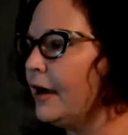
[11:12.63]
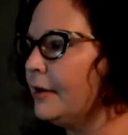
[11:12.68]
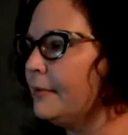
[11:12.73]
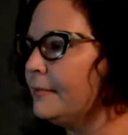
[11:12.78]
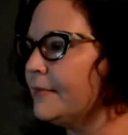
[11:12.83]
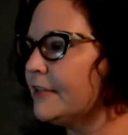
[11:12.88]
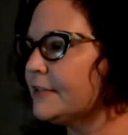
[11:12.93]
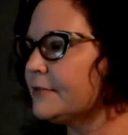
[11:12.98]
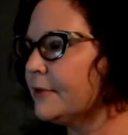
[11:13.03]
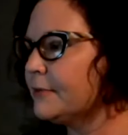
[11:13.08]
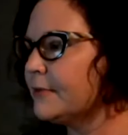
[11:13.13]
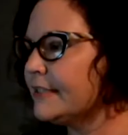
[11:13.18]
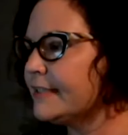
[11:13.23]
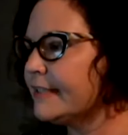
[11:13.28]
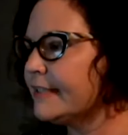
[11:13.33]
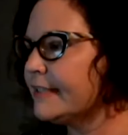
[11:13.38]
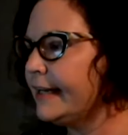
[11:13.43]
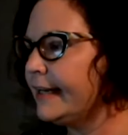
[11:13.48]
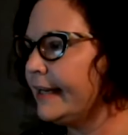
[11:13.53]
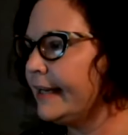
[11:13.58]
this one was
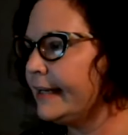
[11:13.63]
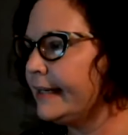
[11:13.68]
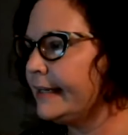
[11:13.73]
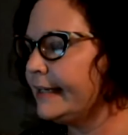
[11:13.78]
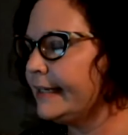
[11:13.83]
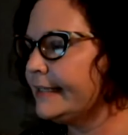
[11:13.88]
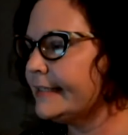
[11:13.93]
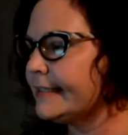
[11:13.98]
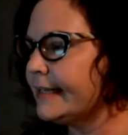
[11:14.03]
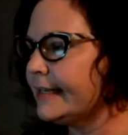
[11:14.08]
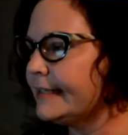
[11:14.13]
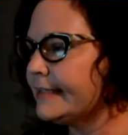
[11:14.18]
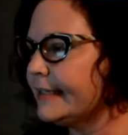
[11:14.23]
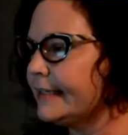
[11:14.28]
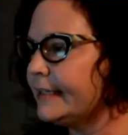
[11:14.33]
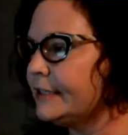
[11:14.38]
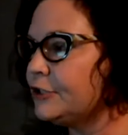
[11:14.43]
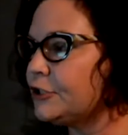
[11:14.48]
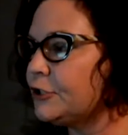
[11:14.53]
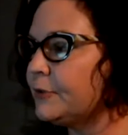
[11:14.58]
sent in, and it says,
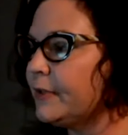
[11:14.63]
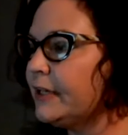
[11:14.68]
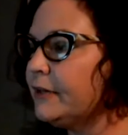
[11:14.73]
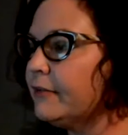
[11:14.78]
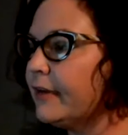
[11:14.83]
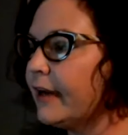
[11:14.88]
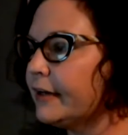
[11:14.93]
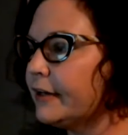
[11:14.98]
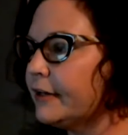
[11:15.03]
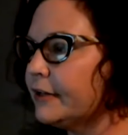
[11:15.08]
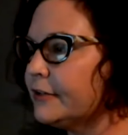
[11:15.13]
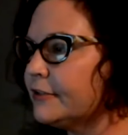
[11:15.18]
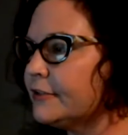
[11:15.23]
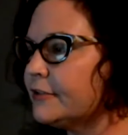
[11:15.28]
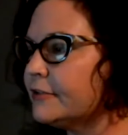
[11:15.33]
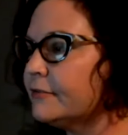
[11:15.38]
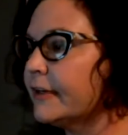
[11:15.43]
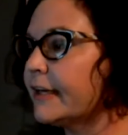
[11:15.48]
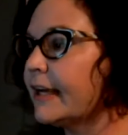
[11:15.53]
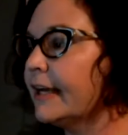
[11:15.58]
in doing
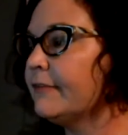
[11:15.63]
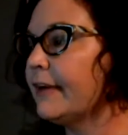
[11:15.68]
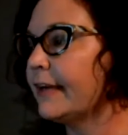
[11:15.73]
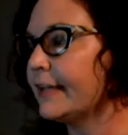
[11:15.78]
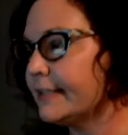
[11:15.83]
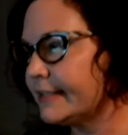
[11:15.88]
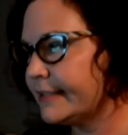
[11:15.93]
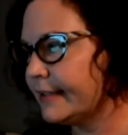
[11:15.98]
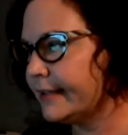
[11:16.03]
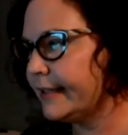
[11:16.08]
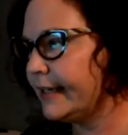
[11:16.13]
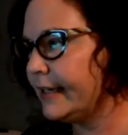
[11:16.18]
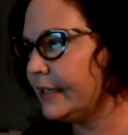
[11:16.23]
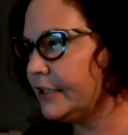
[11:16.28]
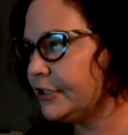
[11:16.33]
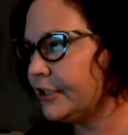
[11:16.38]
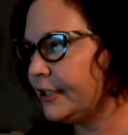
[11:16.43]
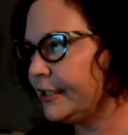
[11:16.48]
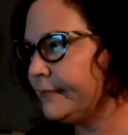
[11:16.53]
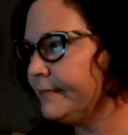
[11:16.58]
records for
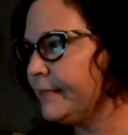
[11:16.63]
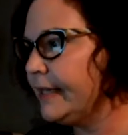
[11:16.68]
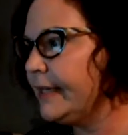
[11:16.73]
reconciliation,